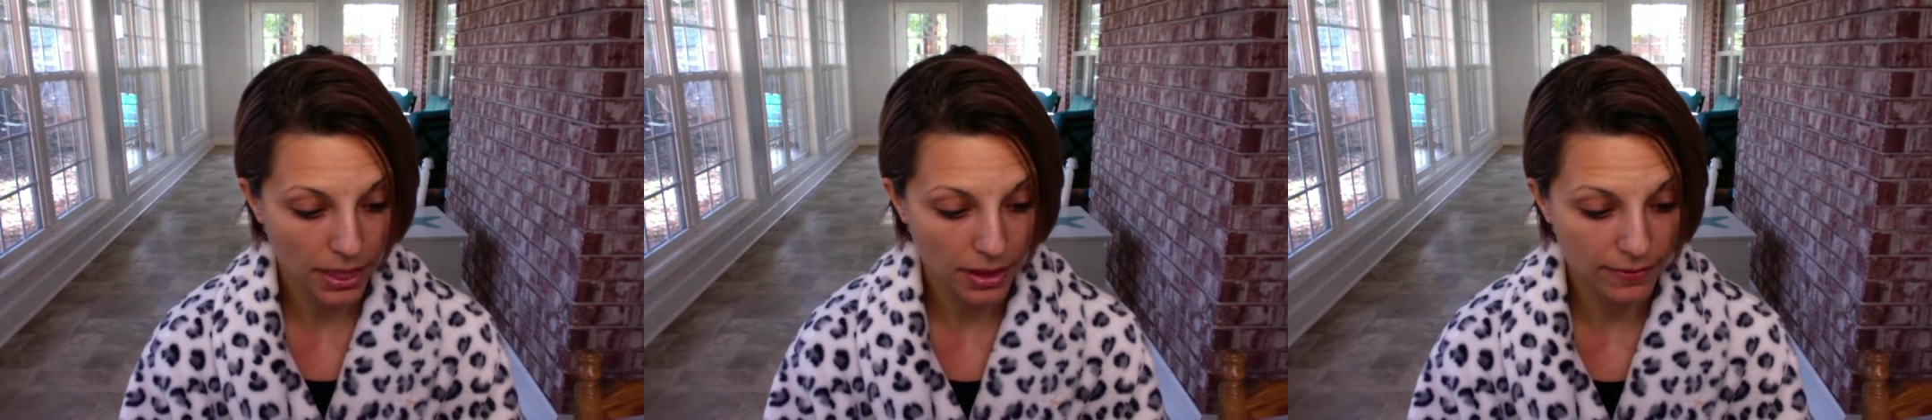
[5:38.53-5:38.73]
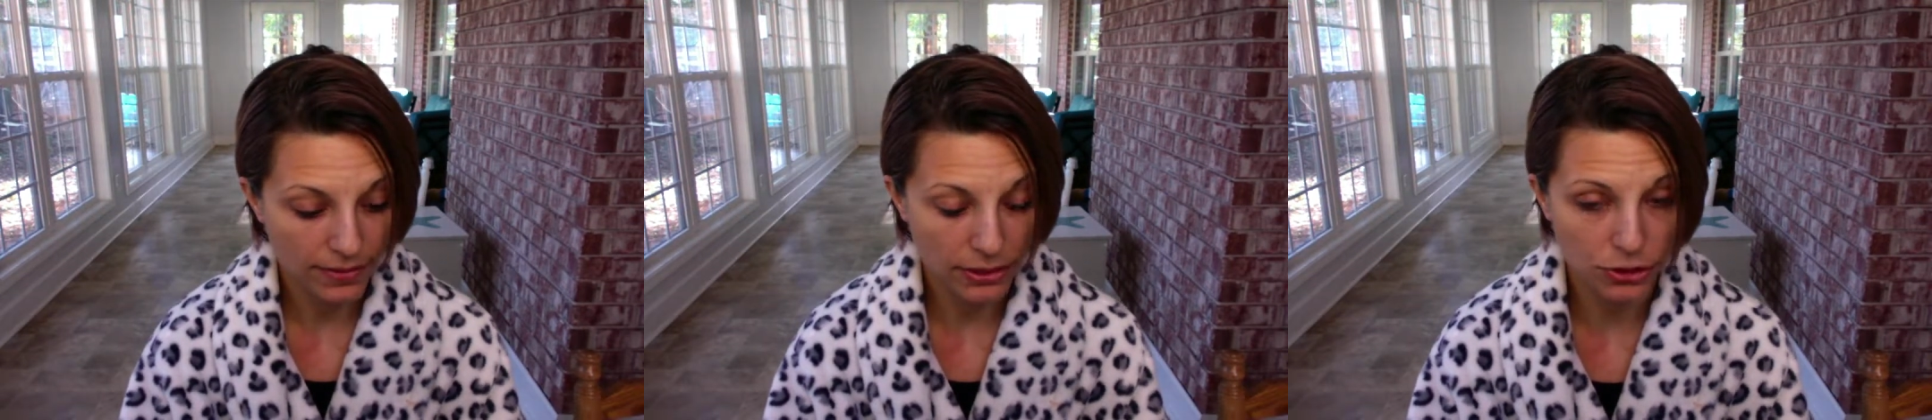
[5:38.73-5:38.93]

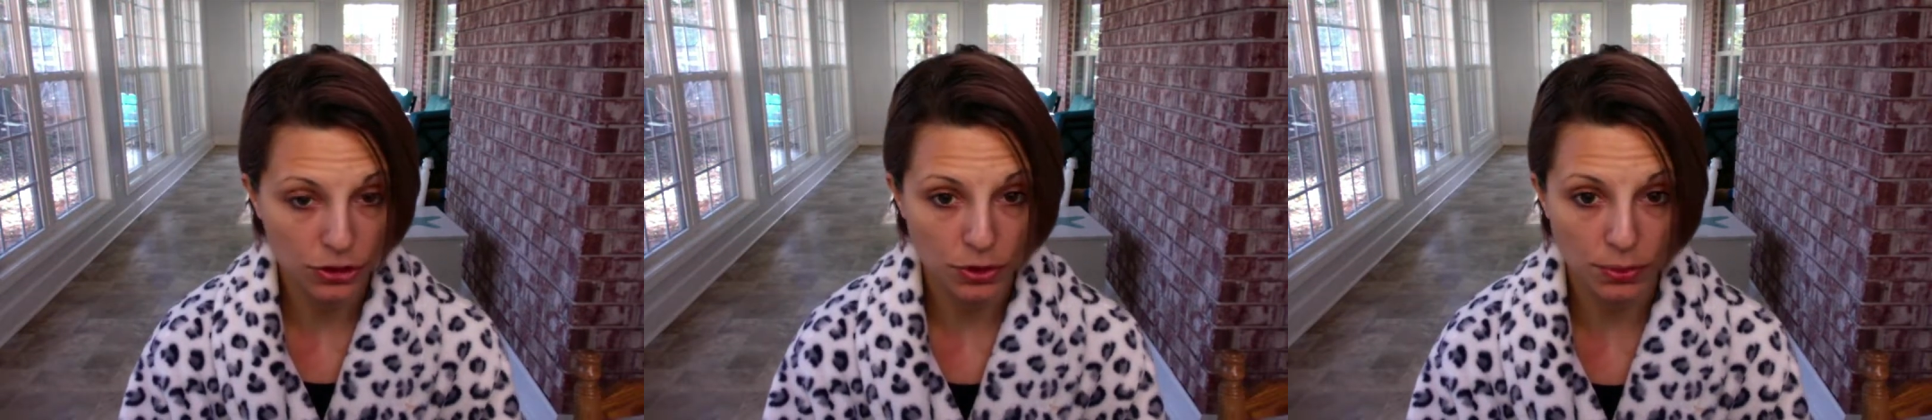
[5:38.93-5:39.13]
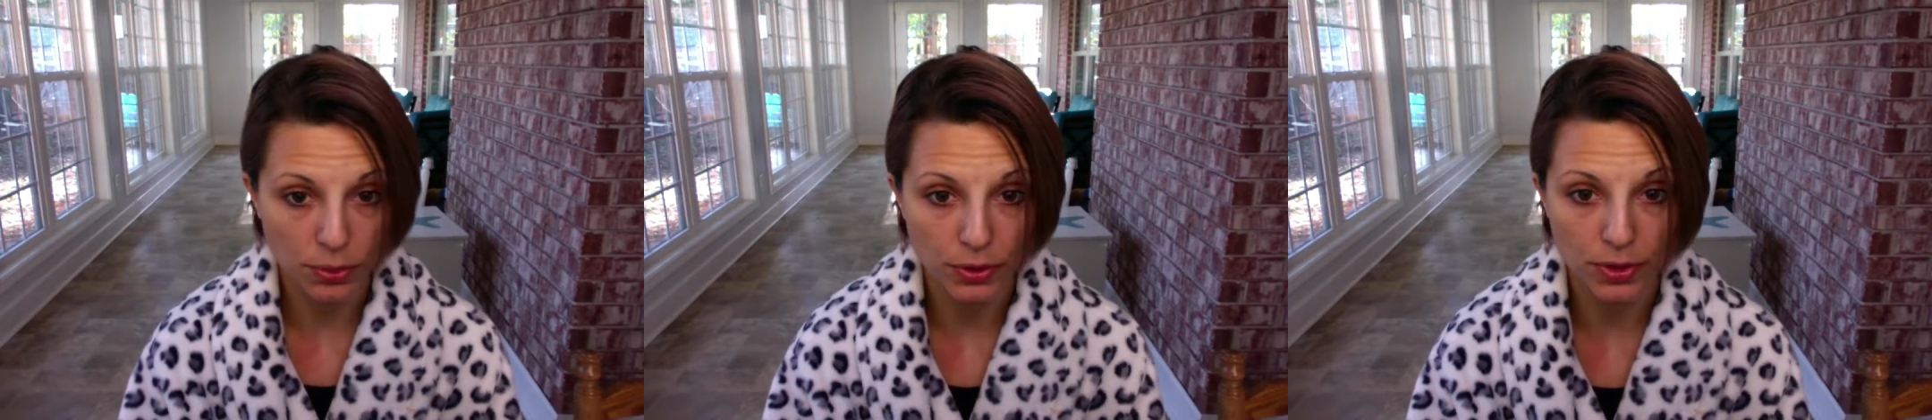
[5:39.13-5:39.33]

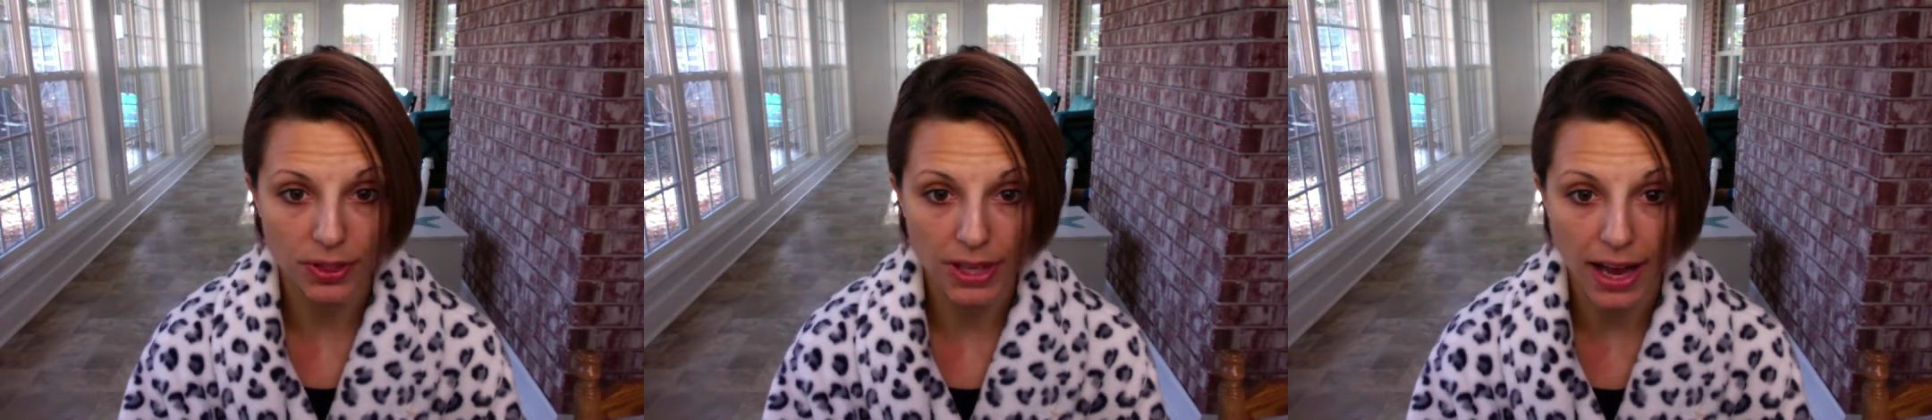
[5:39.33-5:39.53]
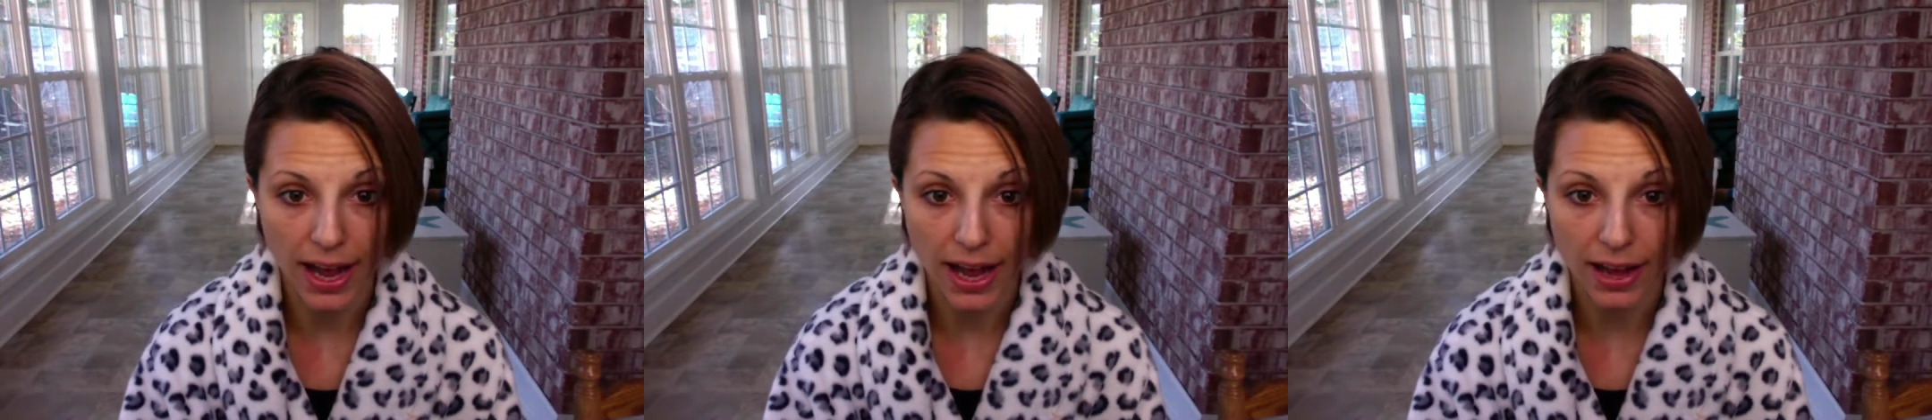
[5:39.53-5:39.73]
vegetables
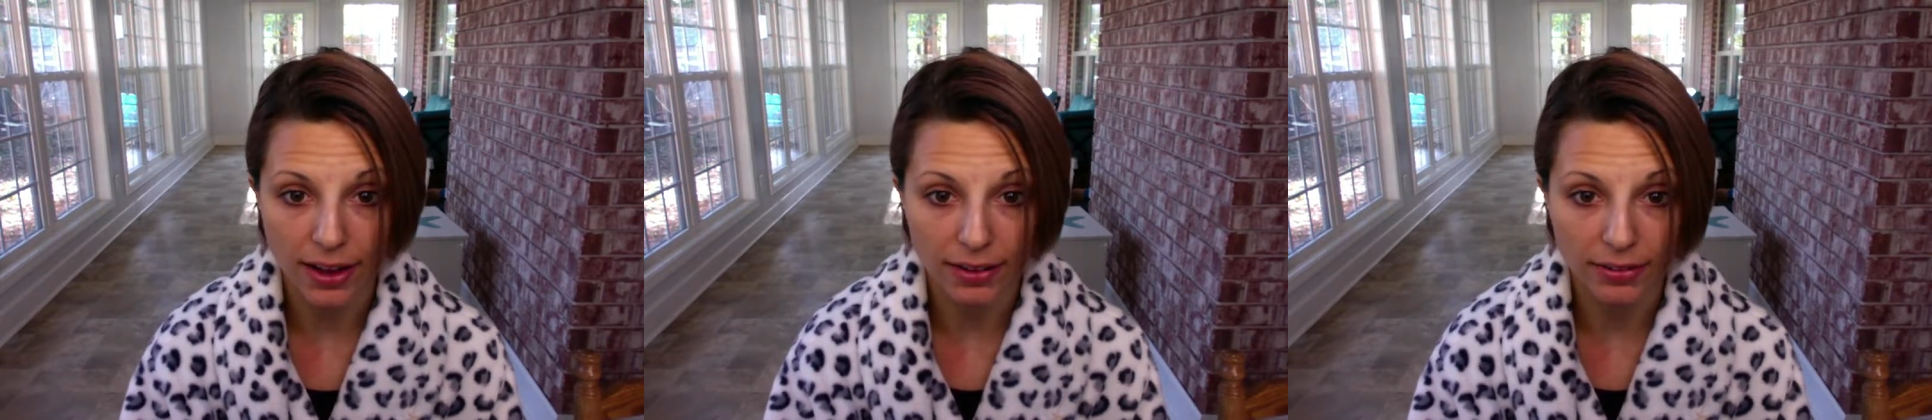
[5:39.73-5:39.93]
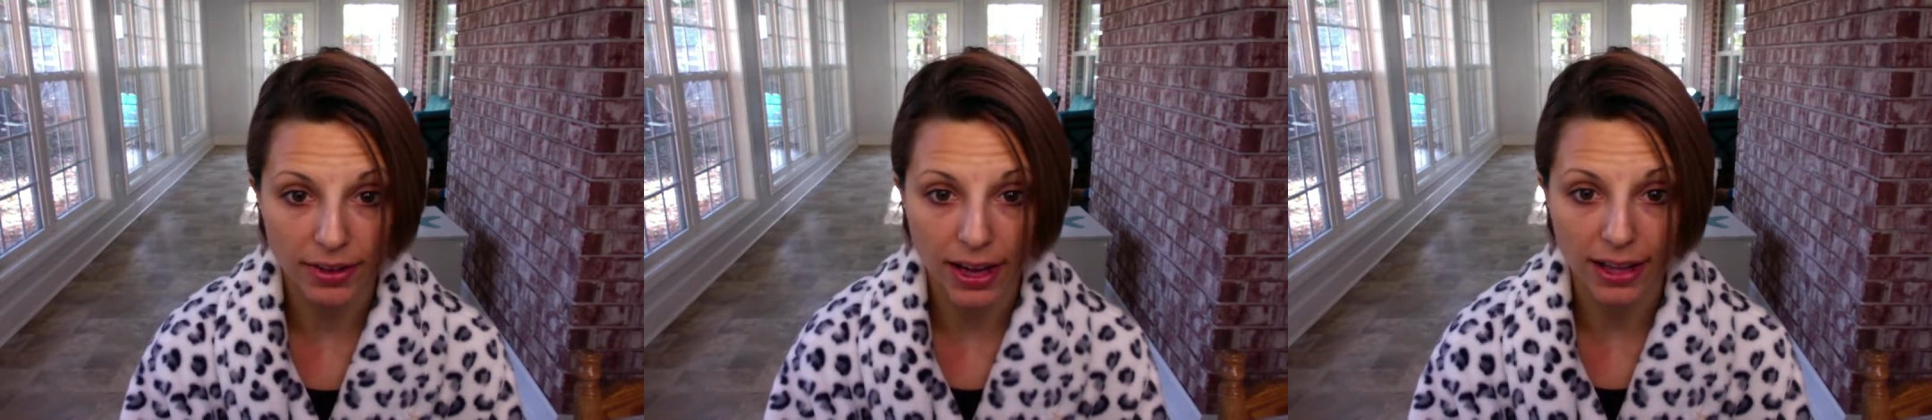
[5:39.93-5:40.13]

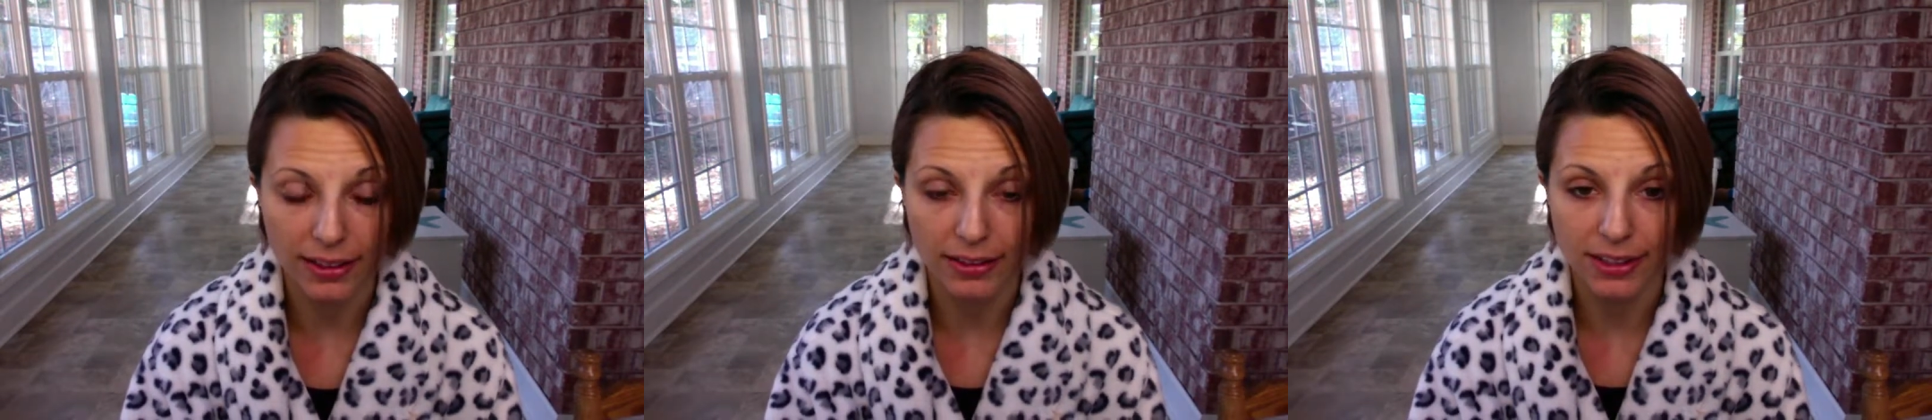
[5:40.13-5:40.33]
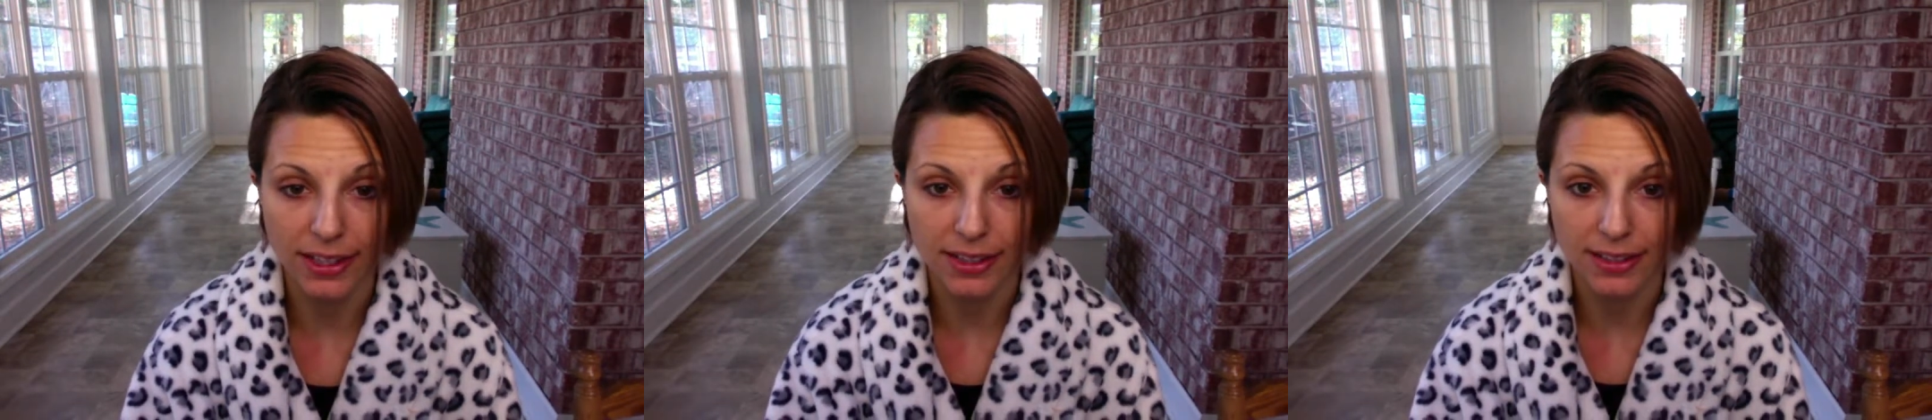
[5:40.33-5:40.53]
have at
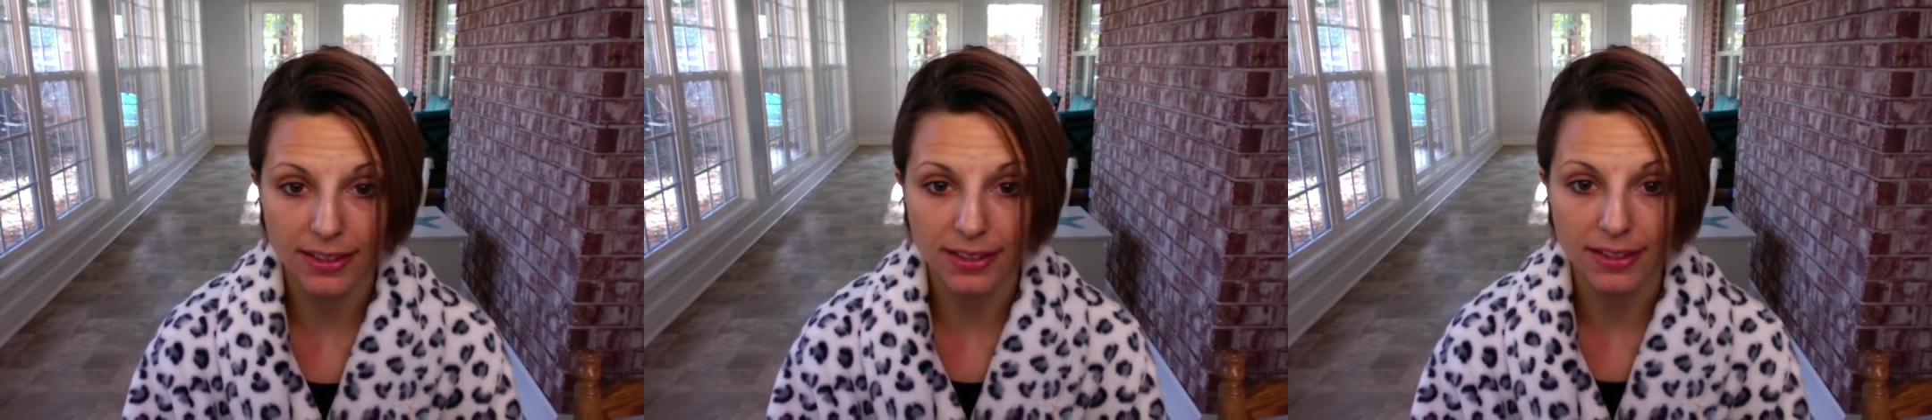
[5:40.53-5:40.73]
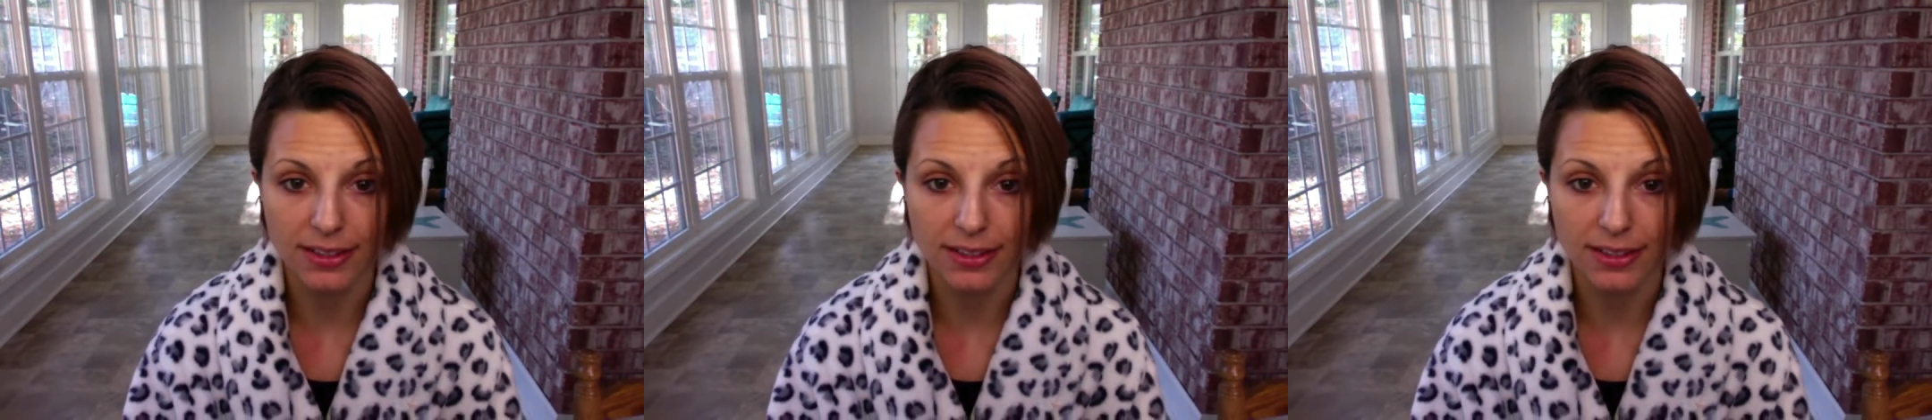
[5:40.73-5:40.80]
least